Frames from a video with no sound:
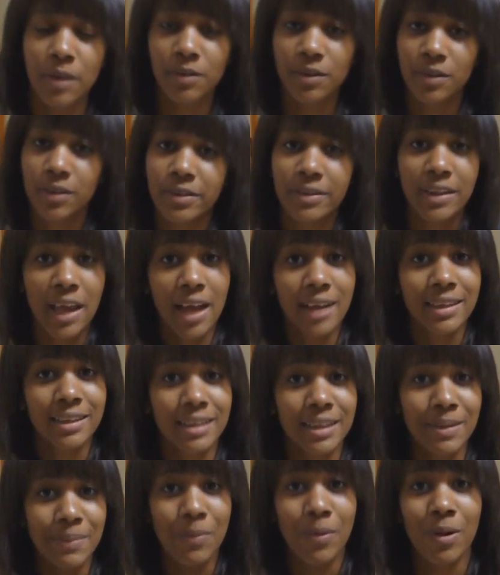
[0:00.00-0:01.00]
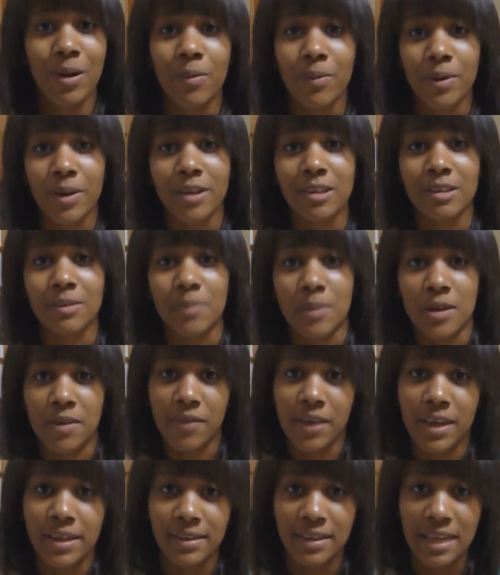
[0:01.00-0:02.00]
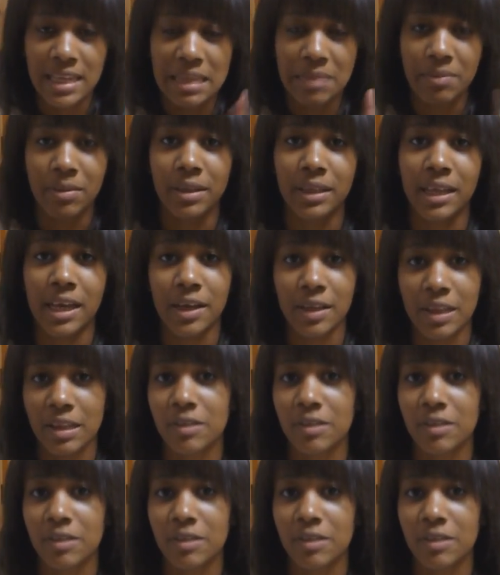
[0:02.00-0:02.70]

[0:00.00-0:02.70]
So there's actually more words, but if I save them all now,